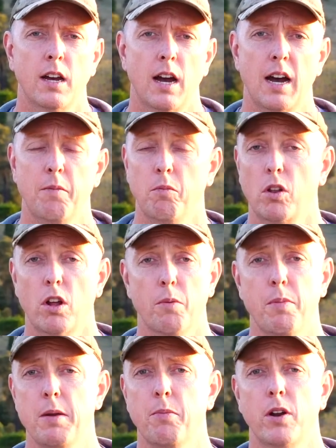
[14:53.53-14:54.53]
A lot of
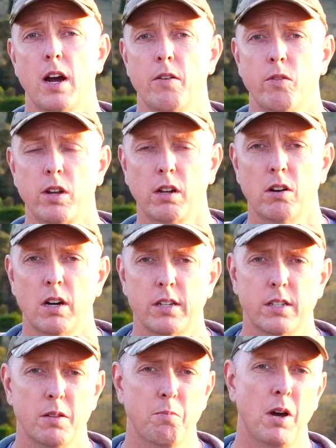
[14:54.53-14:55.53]
people don't
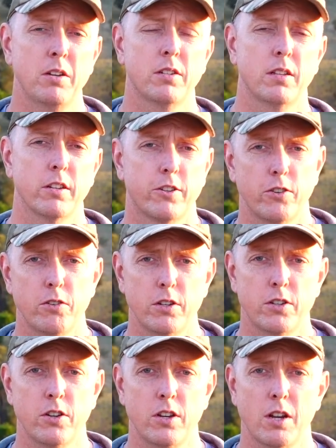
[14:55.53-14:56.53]
realise that most of the
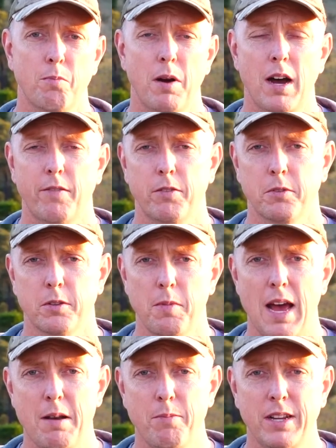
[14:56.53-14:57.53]
shooters union, apart from some
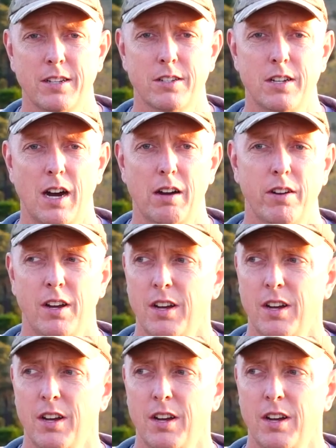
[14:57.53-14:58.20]
admin staff,